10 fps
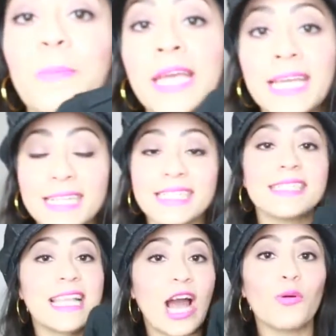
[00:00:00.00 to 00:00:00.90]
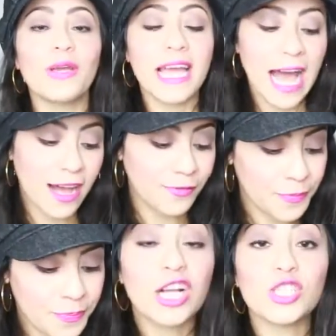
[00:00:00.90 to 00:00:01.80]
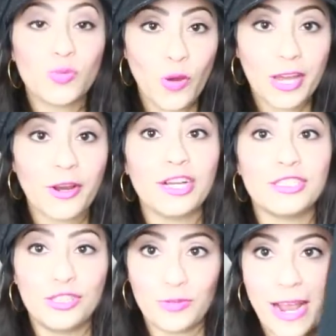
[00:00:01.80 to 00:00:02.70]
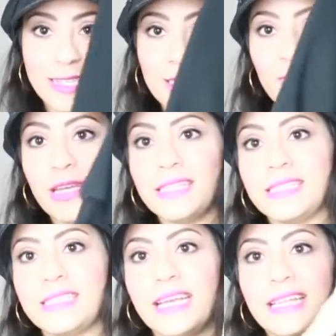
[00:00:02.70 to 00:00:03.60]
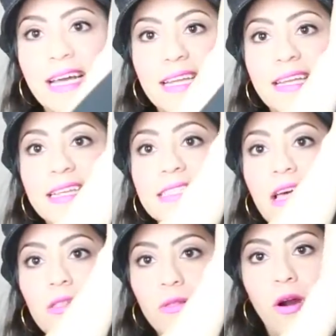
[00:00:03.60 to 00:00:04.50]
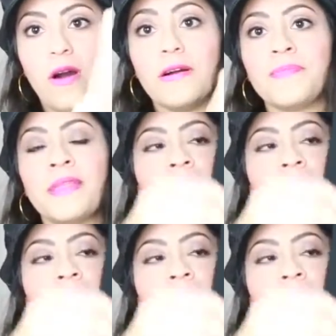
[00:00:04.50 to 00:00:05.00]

piece. Now we have a sweater dress. We can see that it is long.